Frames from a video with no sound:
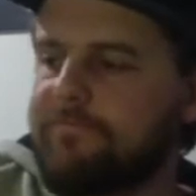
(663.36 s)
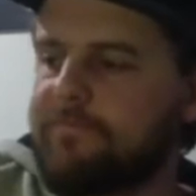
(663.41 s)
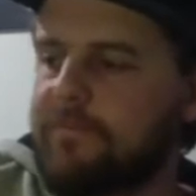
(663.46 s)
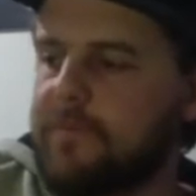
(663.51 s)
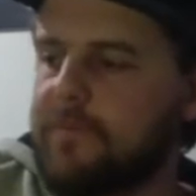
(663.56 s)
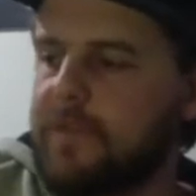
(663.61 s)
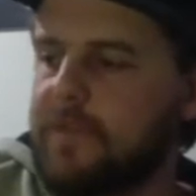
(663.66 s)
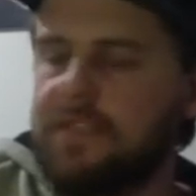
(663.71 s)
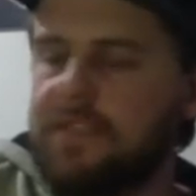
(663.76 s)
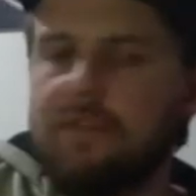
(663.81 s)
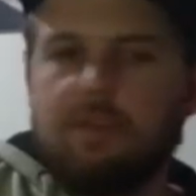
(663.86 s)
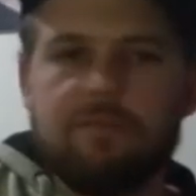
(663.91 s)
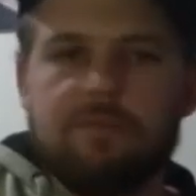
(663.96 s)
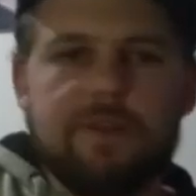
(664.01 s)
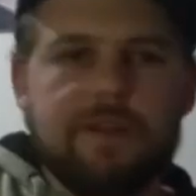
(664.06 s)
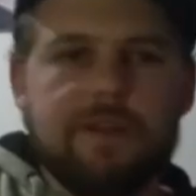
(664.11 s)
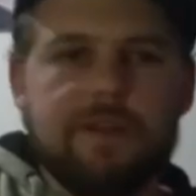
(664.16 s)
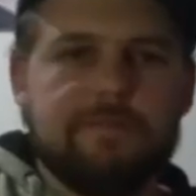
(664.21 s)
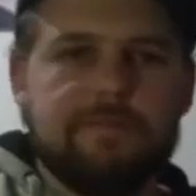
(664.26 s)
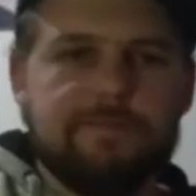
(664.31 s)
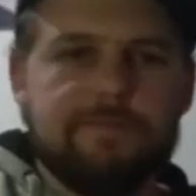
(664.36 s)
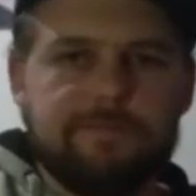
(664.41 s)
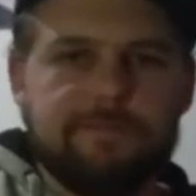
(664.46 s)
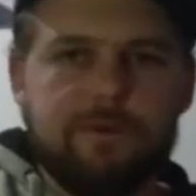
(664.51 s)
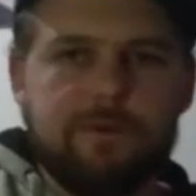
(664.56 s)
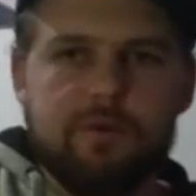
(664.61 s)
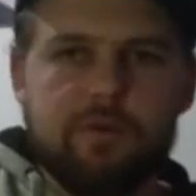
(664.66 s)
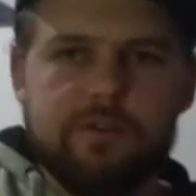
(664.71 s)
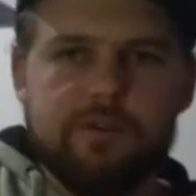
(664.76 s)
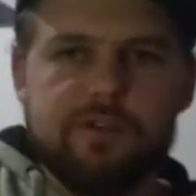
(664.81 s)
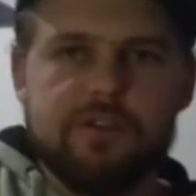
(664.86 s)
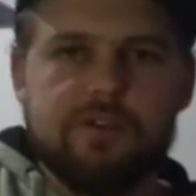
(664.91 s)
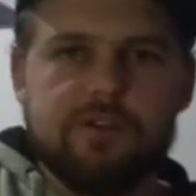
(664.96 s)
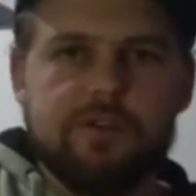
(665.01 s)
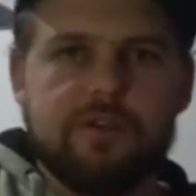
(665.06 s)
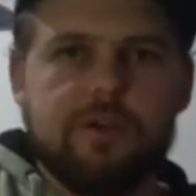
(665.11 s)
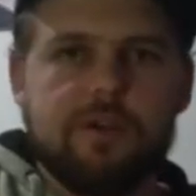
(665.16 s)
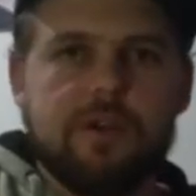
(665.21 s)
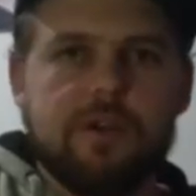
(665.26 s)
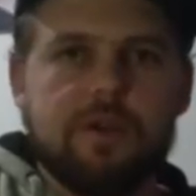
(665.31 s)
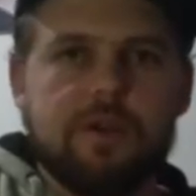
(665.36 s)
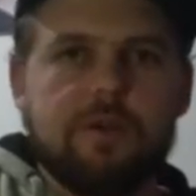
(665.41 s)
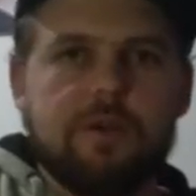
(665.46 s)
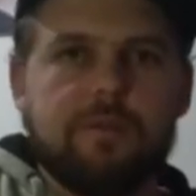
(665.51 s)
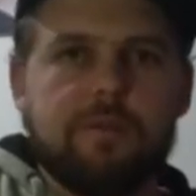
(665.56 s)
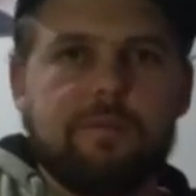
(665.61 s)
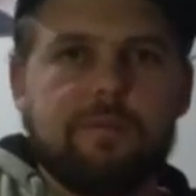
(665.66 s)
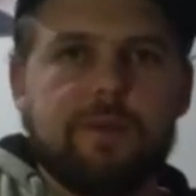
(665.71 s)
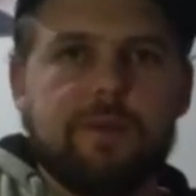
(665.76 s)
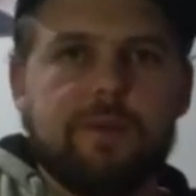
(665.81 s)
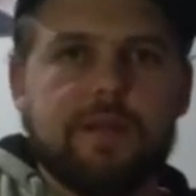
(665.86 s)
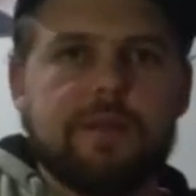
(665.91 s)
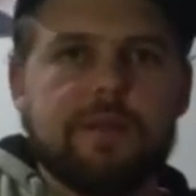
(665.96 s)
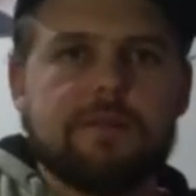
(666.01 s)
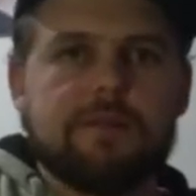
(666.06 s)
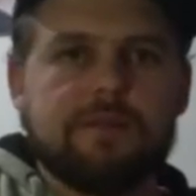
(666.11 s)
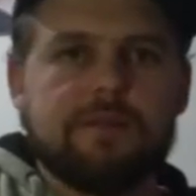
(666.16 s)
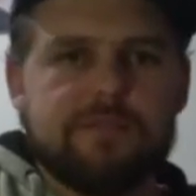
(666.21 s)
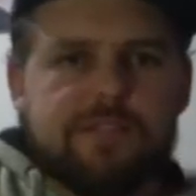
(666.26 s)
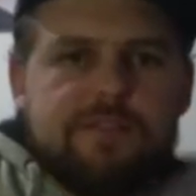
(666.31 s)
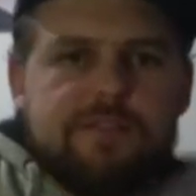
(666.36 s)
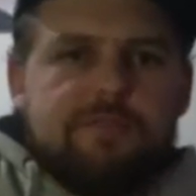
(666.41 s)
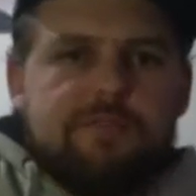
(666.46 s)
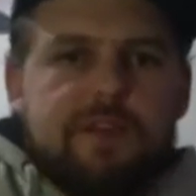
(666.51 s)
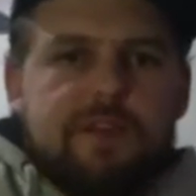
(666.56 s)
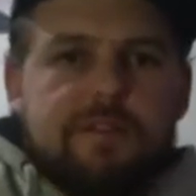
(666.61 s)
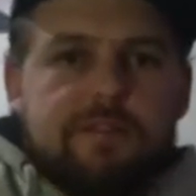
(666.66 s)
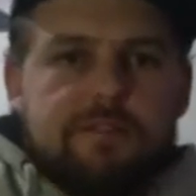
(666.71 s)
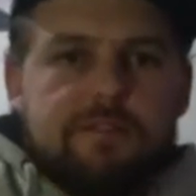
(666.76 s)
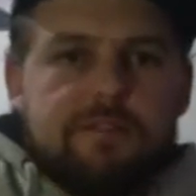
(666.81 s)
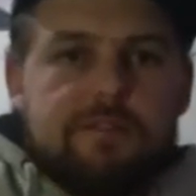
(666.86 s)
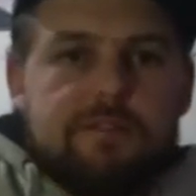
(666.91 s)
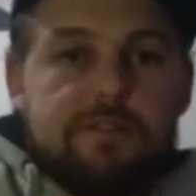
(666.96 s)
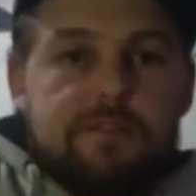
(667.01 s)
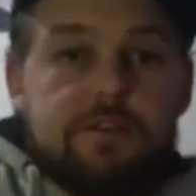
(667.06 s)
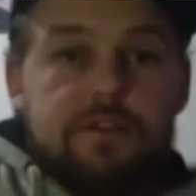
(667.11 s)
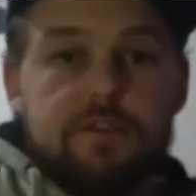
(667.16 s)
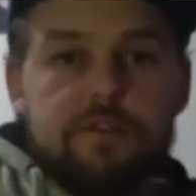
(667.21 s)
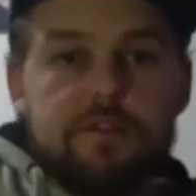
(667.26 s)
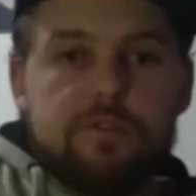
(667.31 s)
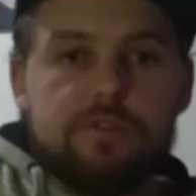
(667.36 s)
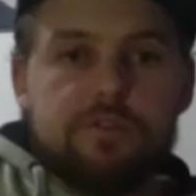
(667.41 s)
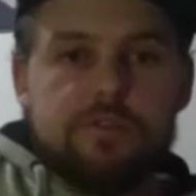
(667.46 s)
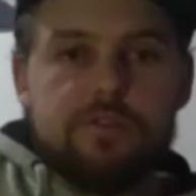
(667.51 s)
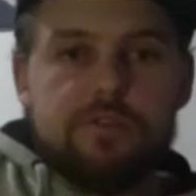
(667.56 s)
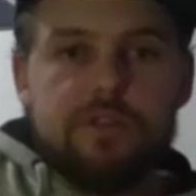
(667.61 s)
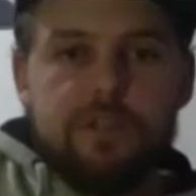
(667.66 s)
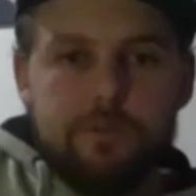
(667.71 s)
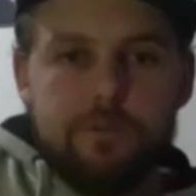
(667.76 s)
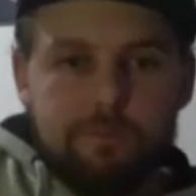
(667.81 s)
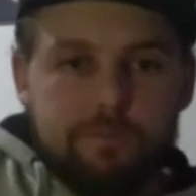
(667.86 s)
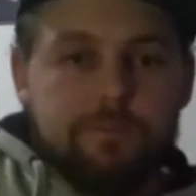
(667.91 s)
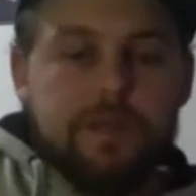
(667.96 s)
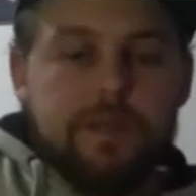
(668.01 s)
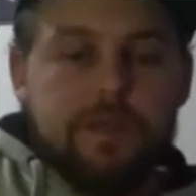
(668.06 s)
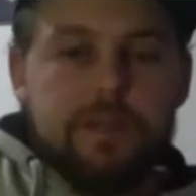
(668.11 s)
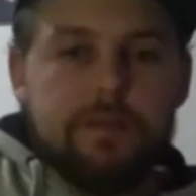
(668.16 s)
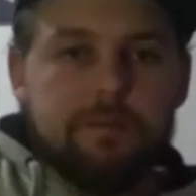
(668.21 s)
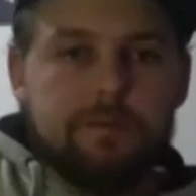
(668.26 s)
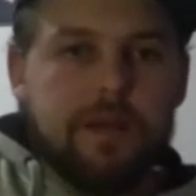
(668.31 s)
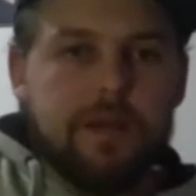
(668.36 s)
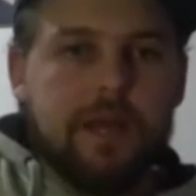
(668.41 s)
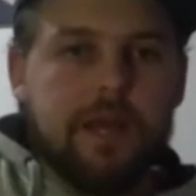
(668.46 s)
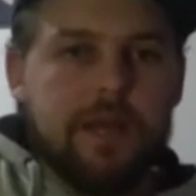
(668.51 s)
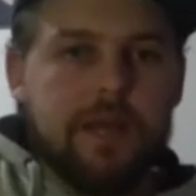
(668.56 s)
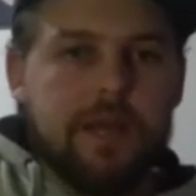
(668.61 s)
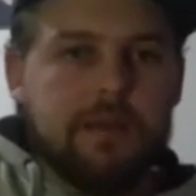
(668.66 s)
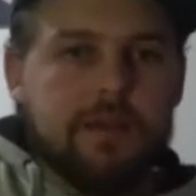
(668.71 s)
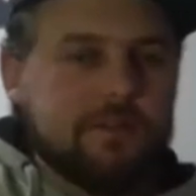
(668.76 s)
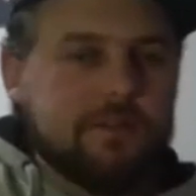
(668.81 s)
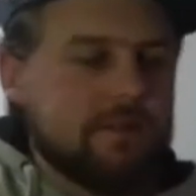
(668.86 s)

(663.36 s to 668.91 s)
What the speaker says: it's not really force, but strength to use in your playing.